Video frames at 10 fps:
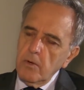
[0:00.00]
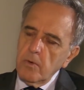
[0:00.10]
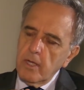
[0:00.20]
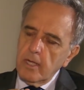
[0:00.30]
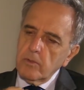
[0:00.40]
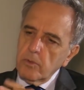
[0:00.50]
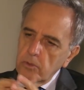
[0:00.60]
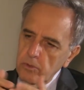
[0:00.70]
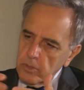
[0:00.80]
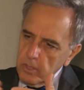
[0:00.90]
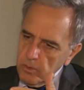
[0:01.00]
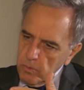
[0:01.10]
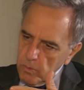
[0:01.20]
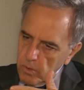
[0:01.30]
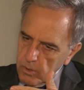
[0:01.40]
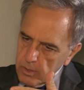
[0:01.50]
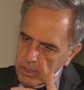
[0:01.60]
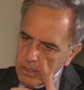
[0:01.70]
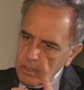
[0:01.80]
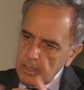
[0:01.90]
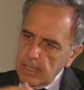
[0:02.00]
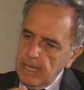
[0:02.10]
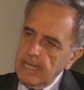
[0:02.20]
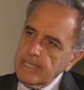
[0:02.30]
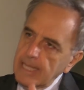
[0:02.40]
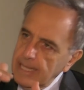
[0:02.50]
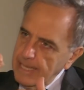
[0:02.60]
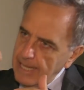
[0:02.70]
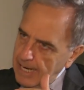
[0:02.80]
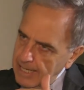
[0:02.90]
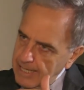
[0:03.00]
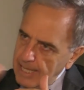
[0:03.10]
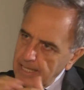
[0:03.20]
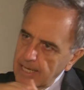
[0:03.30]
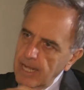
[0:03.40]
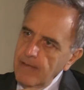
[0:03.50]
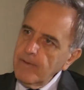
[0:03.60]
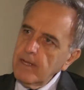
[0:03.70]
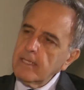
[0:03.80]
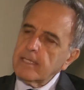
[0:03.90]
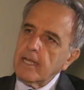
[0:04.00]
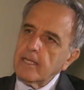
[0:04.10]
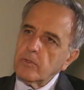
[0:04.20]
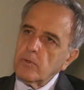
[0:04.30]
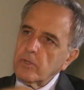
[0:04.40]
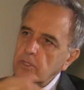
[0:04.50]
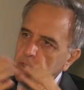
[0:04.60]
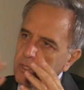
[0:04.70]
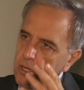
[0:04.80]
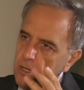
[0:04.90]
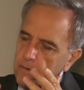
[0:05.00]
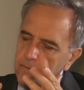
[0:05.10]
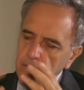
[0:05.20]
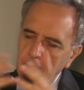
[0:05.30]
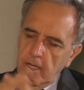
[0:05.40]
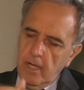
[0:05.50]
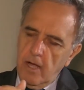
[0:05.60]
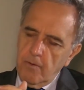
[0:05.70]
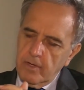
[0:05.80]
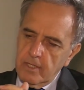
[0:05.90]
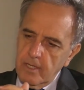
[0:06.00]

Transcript: We have to continue working at that level, trying to resolve our